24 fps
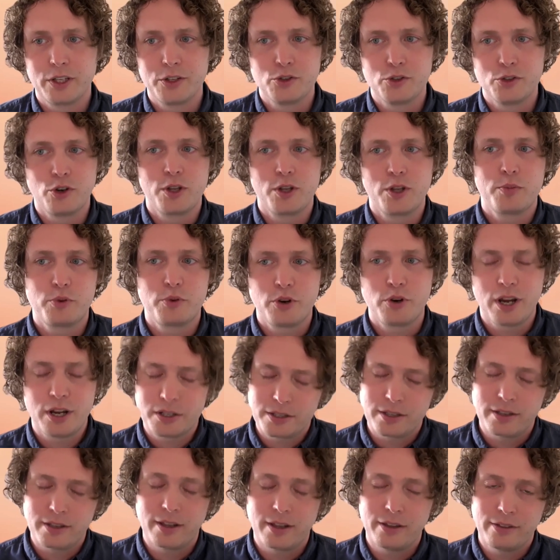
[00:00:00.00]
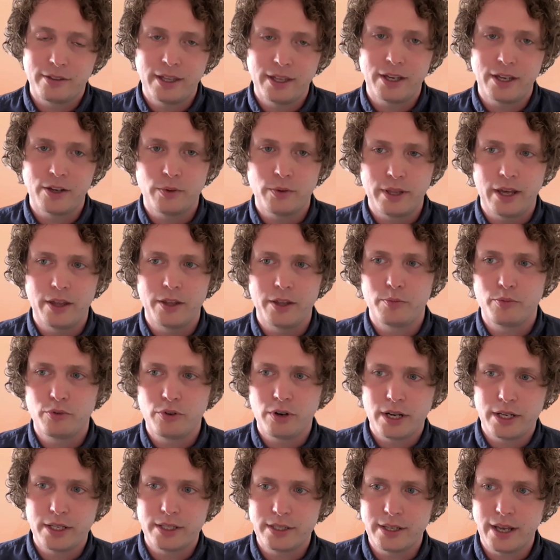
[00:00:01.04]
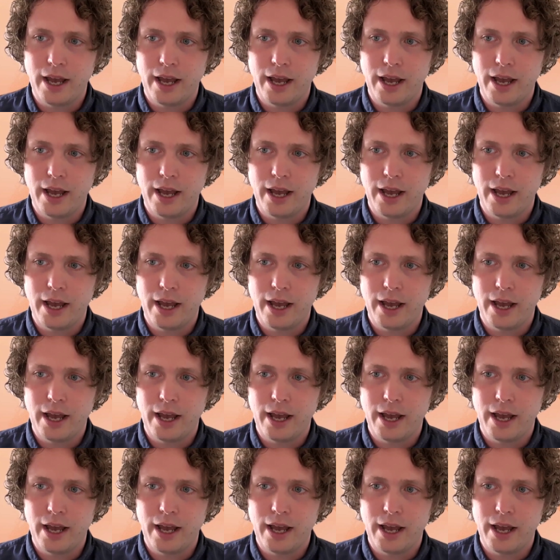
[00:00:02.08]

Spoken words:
enjoy the products that they think without the price